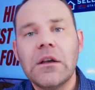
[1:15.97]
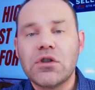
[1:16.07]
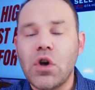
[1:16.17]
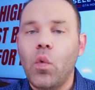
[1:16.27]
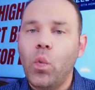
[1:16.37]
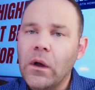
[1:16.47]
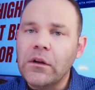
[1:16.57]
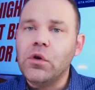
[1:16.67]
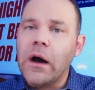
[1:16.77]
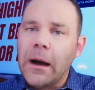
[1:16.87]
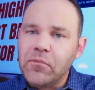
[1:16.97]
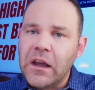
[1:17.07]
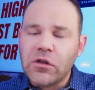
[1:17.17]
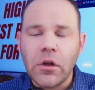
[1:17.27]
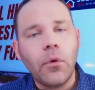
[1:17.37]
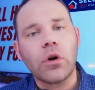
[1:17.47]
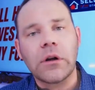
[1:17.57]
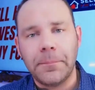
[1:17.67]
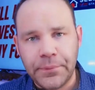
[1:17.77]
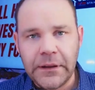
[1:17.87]
So will you update them or
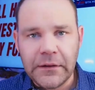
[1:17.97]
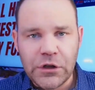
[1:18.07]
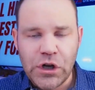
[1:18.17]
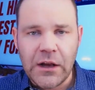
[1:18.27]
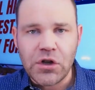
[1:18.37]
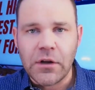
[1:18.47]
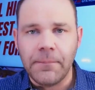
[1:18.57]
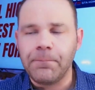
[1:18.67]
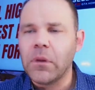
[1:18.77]
completely change them?